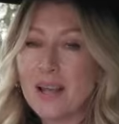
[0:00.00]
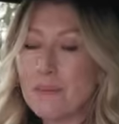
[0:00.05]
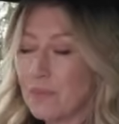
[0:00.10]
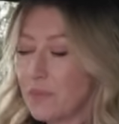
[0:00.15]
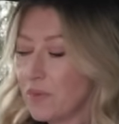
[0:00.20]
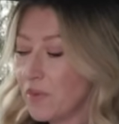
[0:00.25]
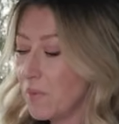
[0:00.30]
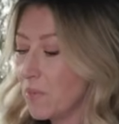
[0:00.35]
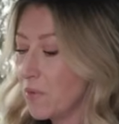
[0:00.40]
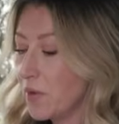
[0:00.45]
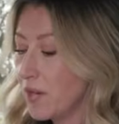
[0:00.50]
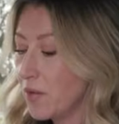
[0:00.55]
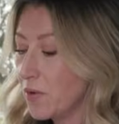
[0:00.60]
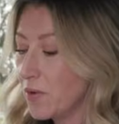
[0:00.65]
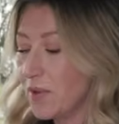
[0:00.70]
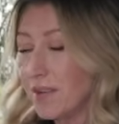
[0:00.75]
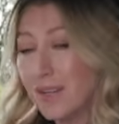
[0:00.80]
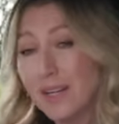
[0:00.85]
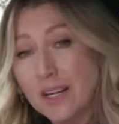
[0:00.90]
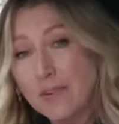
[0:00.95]
up some pretty
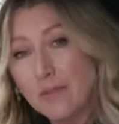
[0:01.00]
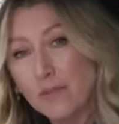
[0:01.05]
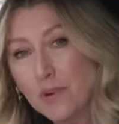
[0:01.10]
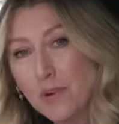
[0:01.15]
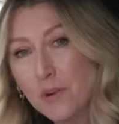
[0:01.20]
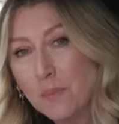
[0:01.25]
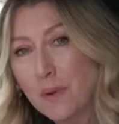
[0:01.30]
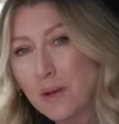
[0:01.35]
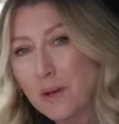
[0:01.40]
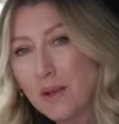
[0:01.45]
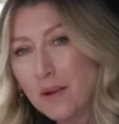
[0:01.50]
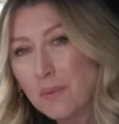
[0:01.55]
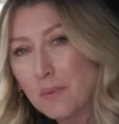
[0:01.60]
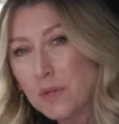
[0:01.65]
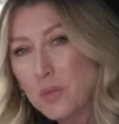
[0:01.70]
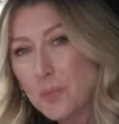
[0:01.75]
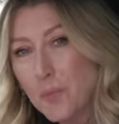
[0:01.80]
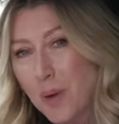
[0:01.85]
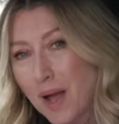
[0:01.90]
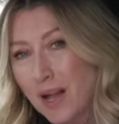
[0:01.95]
good knee room,
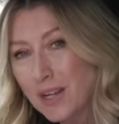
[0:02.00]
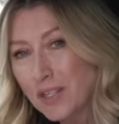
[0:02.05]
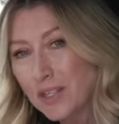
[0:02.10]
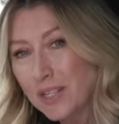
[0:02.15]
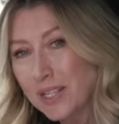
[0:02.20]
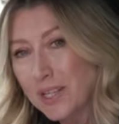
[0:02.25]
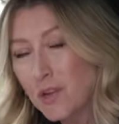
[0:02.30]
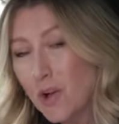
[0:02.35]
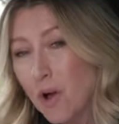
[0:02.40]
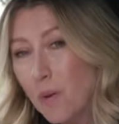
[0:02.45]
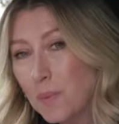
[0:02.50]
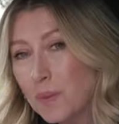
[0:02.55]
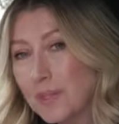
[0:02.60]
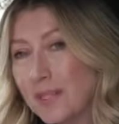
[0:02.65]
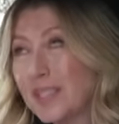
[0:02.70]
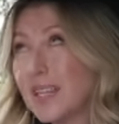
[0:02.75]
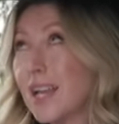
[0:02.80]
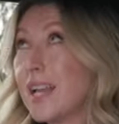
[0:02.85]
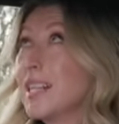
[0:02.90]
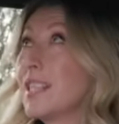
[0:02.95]
which partially
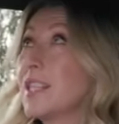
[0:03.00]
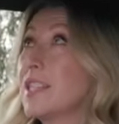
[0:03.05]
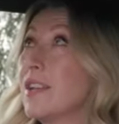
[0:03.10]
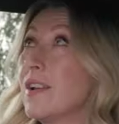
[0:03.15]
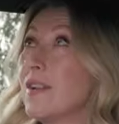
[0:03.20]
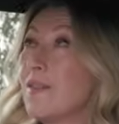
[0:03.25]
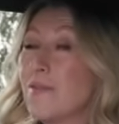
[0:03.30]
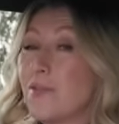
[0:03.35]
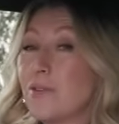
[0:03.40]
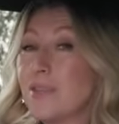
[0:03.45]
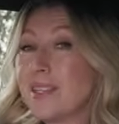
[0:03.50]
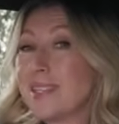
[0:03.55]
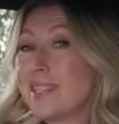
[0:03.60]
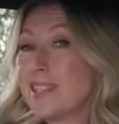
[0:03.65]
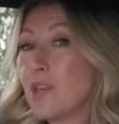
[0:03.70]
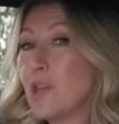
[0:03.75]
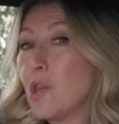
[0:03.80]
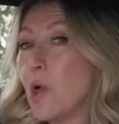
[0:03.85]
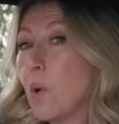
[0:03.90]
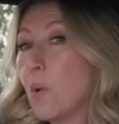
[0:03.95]
compensates for this
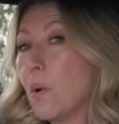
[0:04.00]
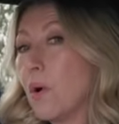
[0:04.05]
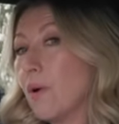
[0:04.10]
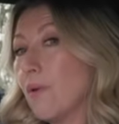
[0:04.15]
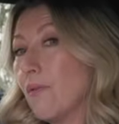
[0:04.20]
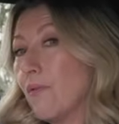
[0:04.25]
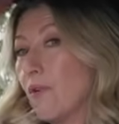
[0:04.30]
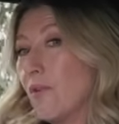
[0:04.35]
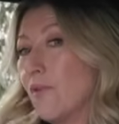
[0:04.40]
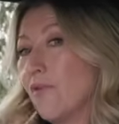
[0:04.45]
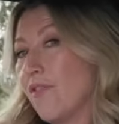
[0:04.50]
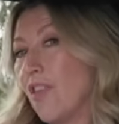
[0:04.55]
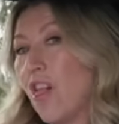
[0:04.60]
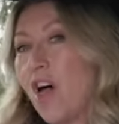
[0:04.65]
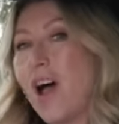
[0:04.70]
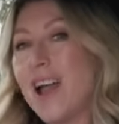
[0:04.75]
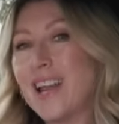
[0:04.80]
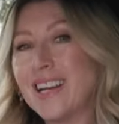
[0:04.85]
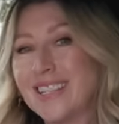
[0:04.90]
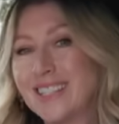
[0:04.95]
lower roof
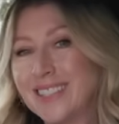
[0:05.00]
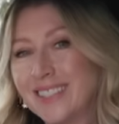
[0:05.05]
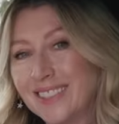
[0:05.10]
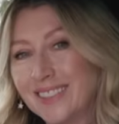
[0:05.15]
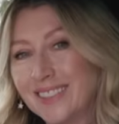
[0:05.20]
line.